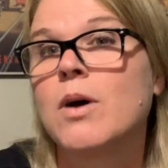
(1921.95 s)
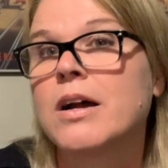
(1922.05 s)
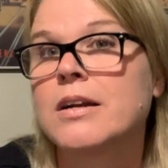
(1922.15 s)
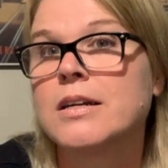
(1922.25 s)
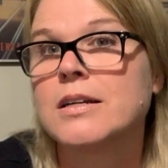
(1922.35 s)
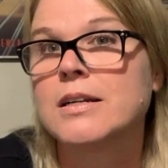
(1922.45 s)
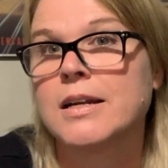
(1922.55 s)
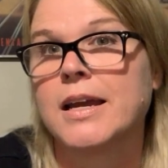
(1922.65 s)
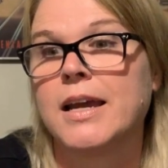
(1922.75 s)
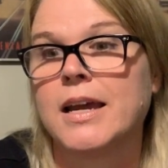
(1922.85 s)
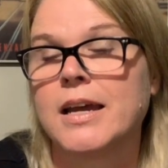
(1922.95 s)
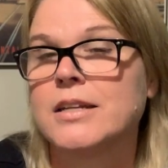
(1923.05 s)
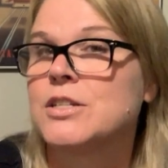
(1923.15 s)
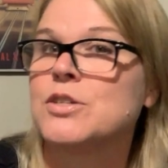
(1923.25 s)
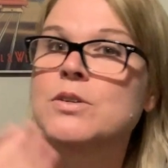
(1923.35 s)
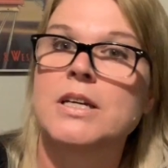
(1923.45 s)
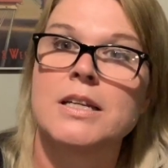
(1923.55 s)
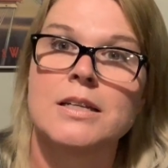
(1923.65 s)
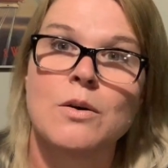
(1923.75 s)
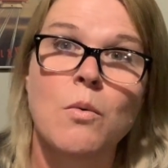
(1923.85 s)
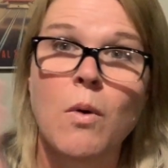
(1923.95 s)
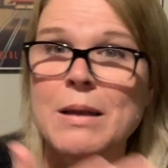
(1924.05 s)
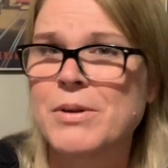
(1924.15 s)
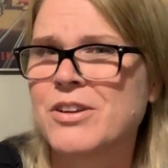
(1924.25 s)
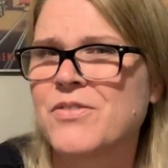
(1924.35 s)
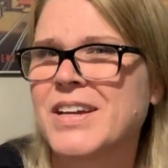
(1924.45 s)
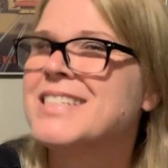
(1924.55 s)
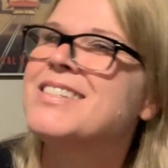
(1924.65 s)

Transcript: water and you can wipe it on your face.